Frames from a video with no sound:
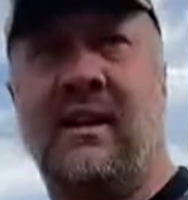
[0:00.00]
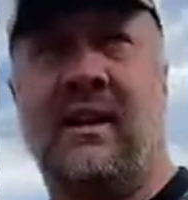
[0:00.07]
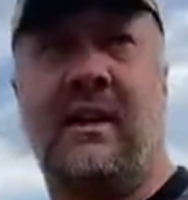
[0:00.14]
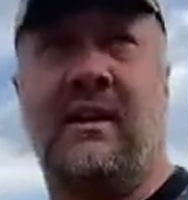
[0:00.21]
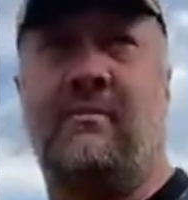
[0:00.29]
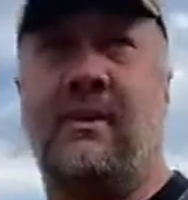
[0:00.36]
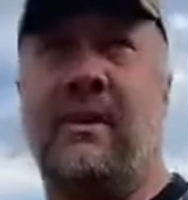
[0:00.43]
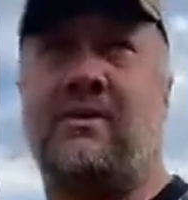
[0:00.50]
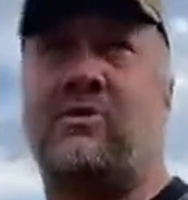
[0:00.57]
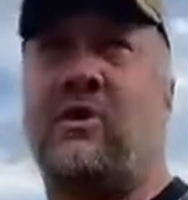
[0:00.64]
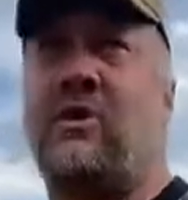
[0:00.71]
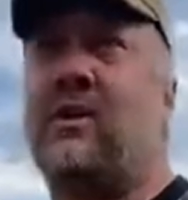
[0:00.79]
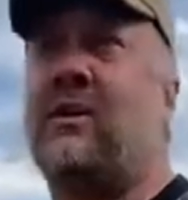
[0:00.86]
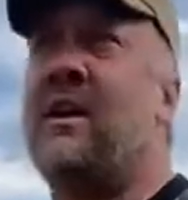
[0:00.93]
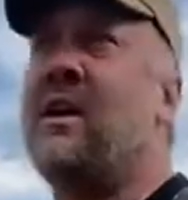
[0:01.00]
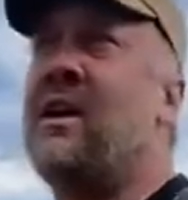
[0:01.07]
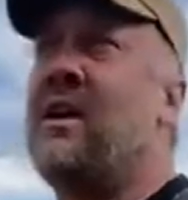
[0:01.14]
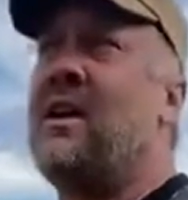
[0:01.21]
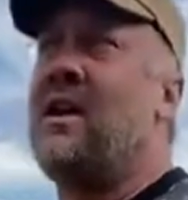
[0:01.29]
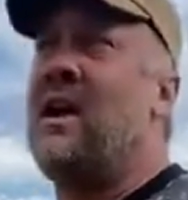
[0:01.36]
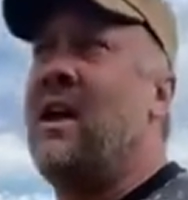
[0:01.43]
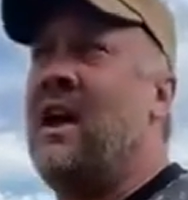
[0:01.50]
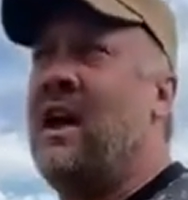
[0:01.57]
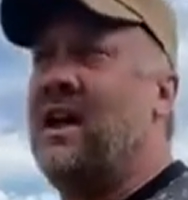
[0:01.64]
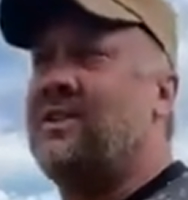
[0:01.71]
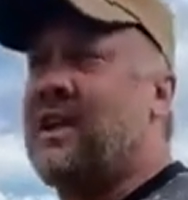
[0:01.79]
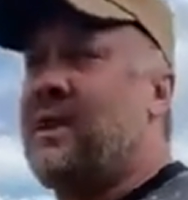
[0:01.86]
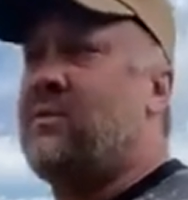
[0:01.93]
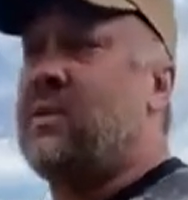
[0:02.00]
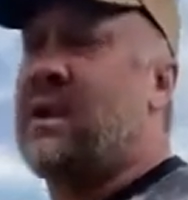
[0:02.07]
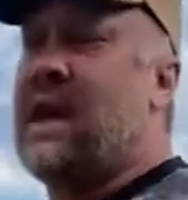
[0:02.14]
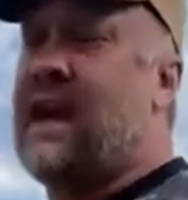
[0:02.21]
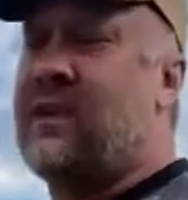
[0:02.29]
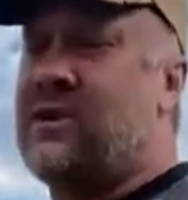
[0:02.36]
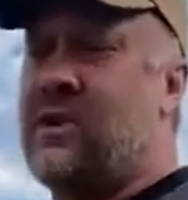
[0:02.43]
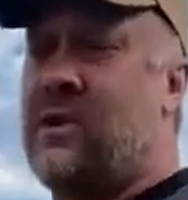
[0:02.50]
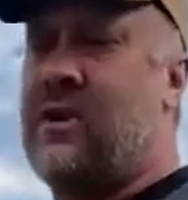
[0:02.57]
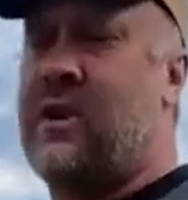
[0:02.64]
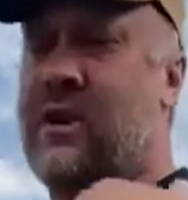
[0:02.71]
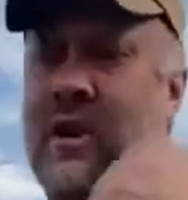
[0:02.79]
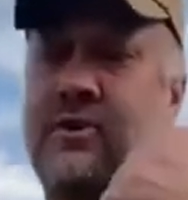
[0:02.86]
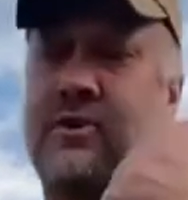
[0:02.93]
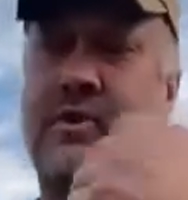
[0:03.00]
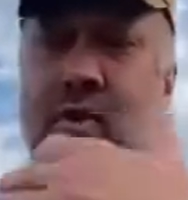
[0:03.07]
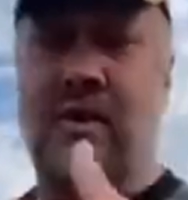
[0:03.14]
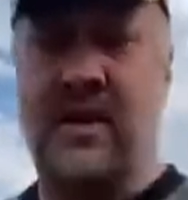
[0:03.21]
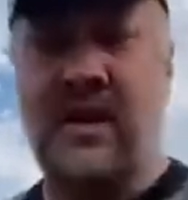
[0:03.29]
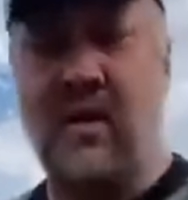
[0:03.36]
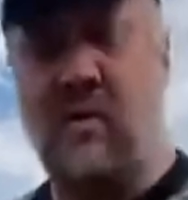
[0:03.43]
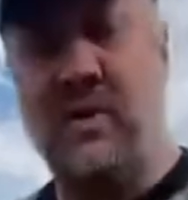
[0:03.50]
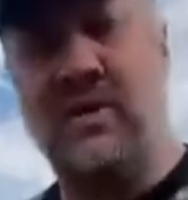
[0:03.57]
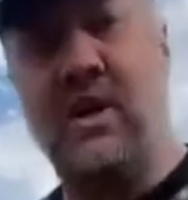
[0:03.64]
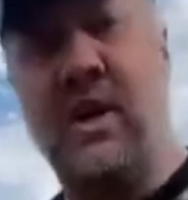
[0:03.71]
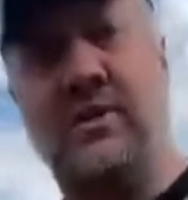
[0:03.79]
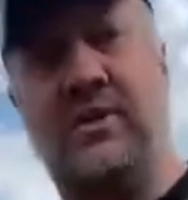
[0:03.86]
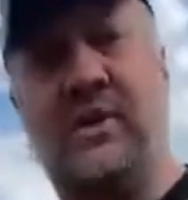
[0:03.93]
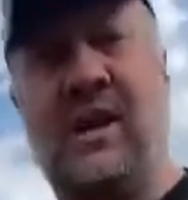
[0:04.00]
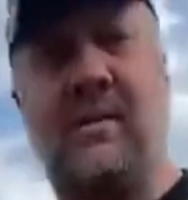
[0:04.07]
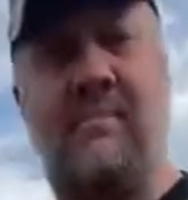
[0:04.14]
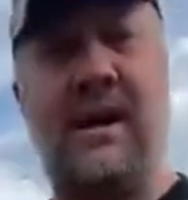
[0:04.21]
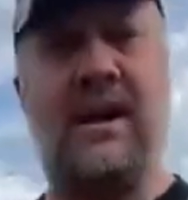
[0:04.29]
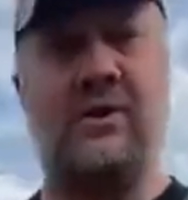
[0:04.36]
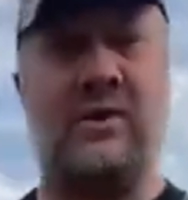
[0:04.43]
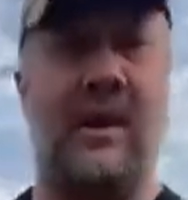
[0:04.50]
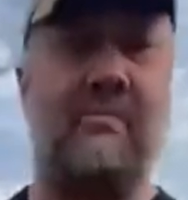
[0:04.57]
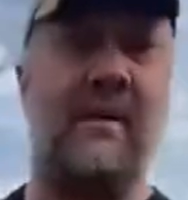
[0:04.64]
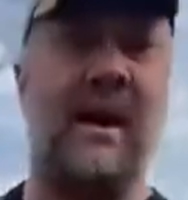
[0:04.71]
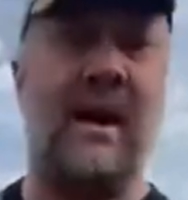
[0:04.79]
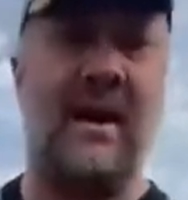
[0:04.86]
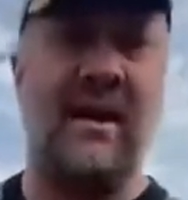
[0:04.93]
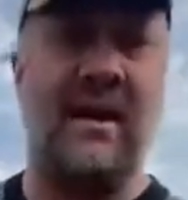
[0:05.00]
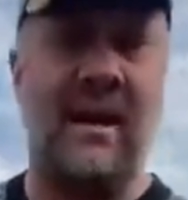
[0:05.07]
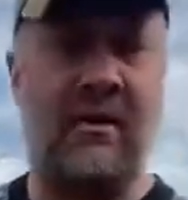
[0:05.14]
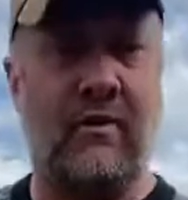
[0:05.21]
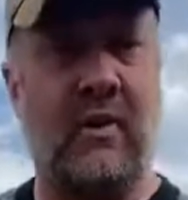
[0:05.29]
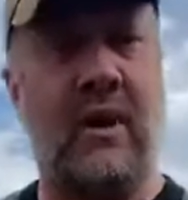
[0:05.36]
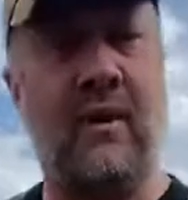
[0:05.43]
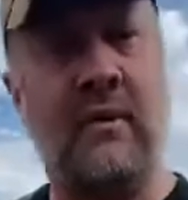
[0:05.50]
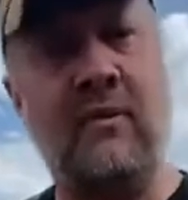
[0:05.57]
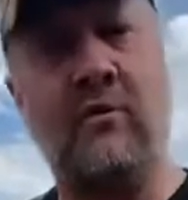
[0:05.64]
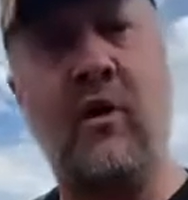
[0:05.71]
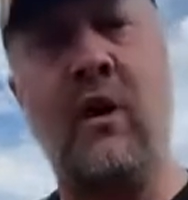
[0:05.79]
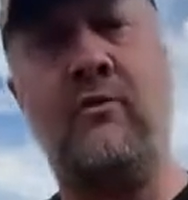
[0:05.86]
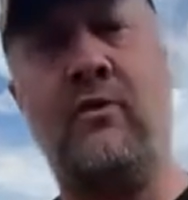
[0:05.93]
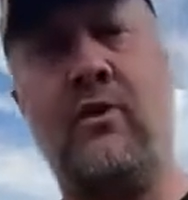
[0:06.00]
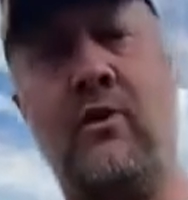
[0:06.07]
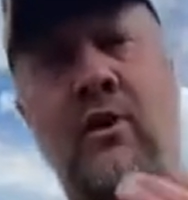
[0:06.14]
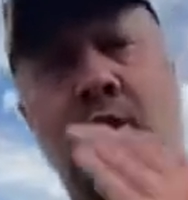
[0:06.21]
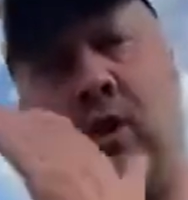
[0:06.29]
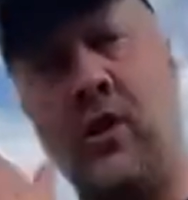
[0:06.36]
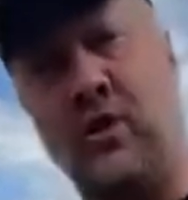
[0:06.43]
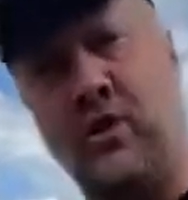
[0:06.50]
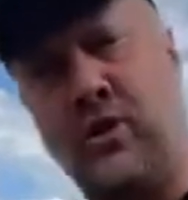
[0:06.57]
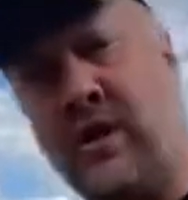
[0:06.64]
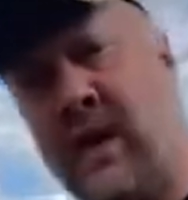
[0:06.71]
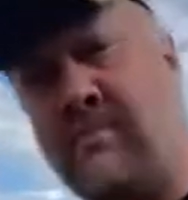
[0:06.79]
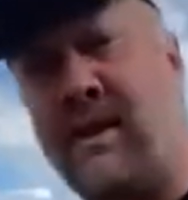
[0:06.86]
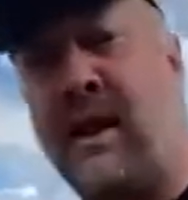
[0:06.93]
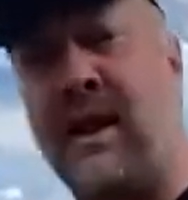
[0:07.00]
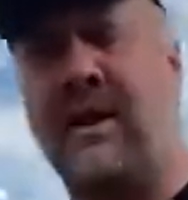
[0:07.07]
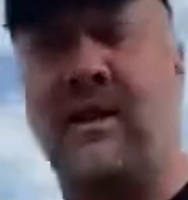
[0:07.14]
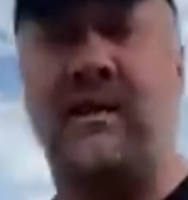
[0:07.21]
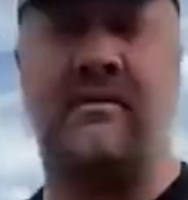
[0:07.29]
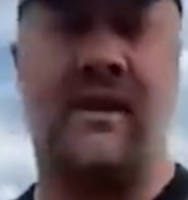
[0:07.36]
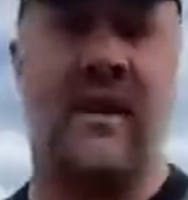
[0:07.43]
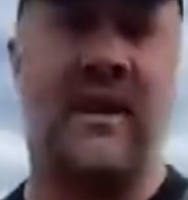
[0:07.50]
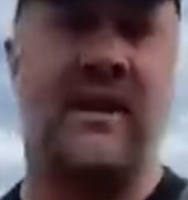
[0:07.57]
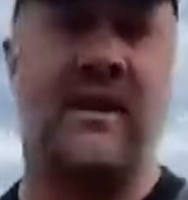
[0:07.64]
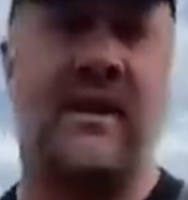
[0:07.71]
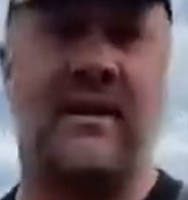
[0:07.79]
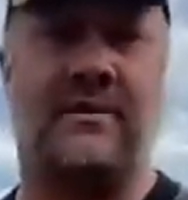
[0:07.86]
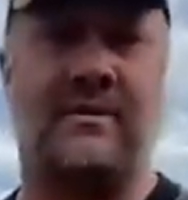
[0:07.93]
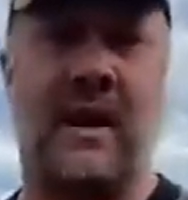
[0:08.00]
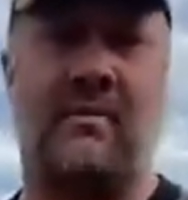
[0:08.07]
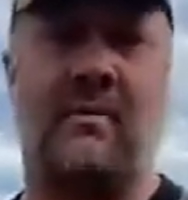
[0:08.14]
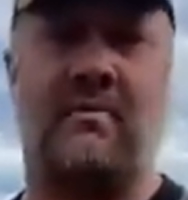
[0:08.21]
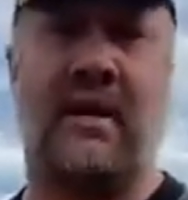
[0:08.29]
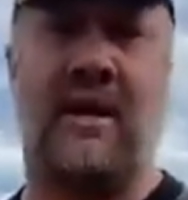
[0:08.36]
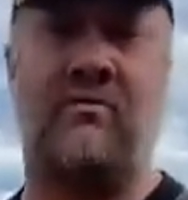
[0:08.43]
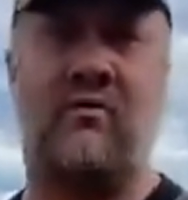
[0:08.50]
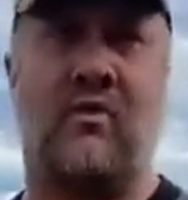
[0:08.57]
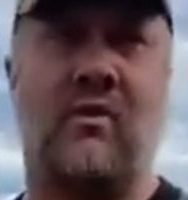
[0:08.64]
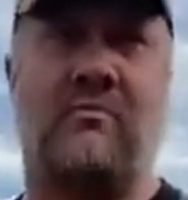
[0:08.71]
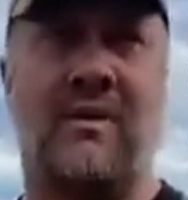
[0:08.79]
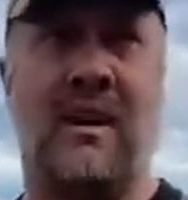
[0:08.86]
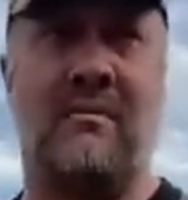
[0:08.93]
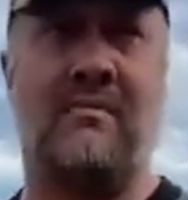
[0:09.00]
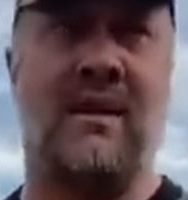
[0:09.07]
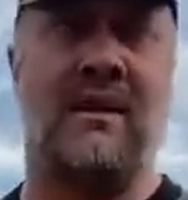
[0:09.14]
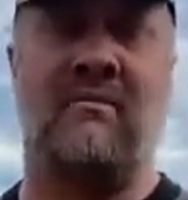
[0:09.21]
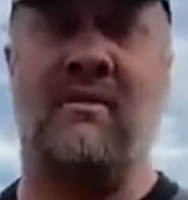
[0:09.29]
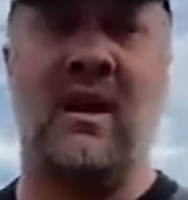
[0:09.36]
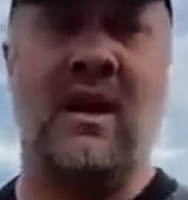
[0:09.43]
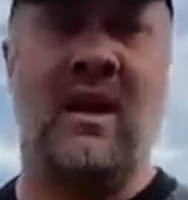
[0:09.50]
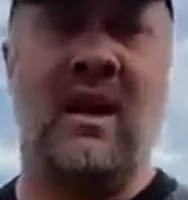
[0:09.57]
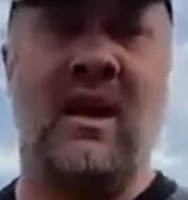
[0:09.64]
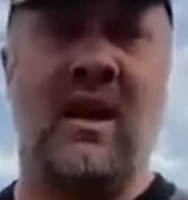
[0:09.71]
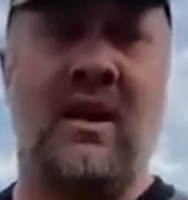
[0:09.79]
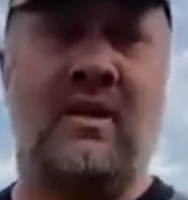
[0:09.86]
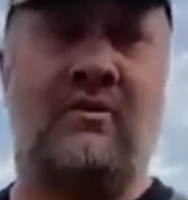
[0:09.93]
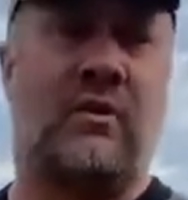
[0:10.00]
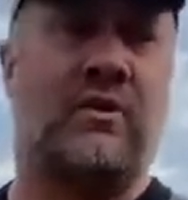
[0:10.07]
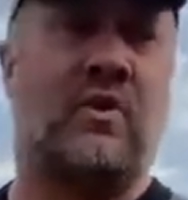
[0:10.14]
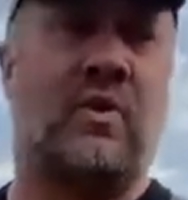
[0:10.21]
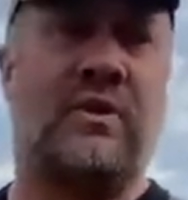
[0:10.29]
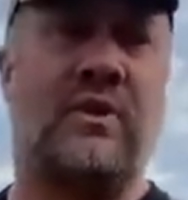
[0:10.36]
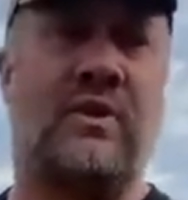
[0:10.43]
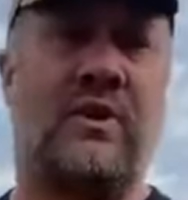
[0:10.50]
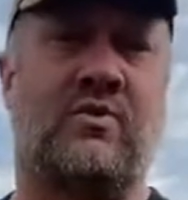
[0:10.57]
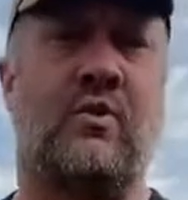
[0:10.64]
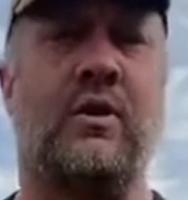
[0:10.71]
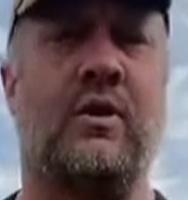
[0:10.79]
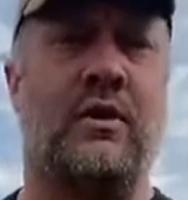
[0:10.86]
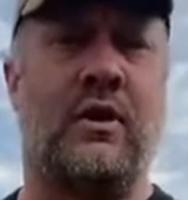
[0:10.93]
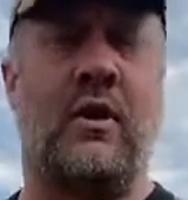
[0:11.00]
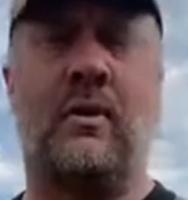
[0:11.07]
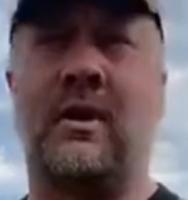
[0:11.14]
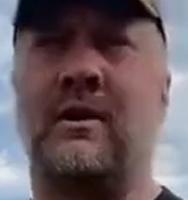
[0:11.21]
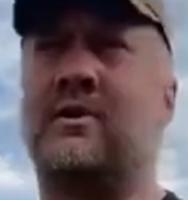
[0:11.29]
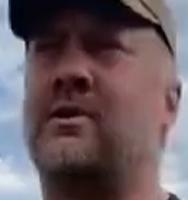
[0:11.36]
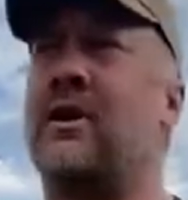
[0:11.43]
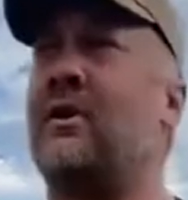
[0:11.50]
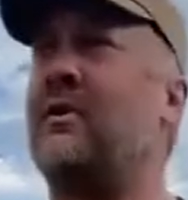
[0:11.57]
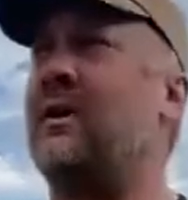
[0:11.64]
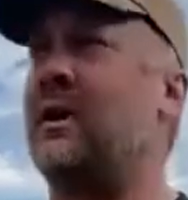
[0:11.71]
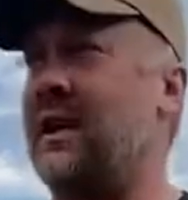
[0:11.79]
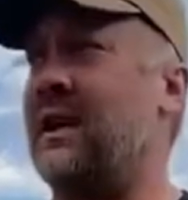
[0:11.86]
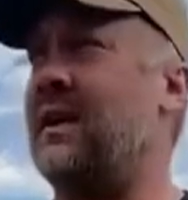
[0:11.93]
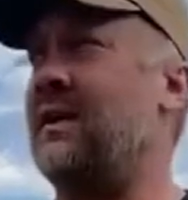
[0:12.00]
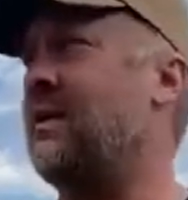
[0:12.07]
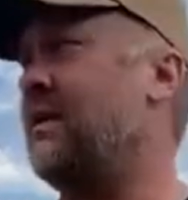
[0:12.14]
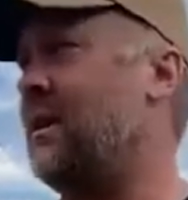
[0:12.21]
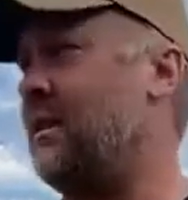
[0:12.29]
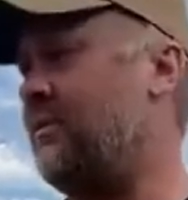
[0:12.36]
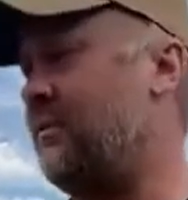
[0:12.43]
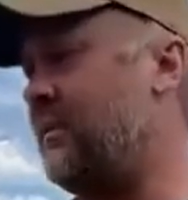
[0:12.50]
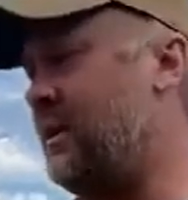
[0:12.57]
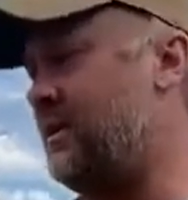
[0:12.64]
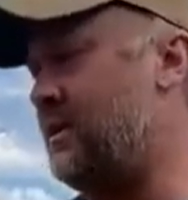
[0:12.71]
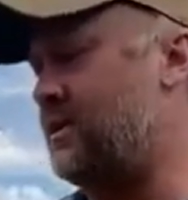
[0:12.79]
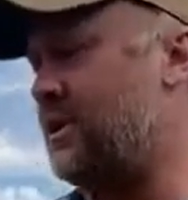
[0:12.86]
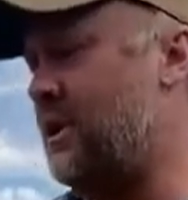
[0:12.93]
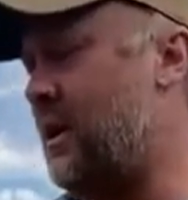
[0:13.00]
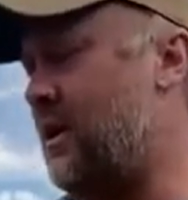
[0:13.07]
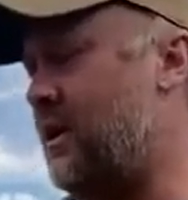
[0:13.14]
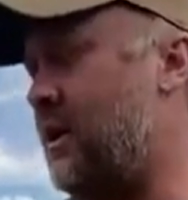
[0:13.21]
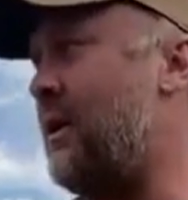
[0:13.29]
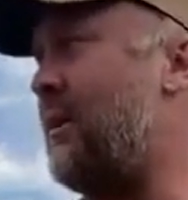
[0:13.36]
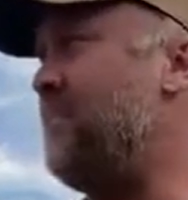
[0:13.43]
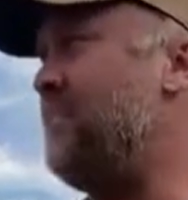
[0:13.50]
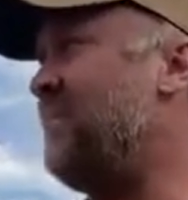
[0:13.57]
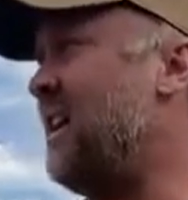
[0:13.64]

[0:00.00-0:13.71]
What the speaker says: it depends on, it's like where guys go into the gun store and they say, which gun should I buy? Should I buy a .38 revolver, or should I buy a sniper platform? I mean, first question is, what are you doing? So again, if in this scenario,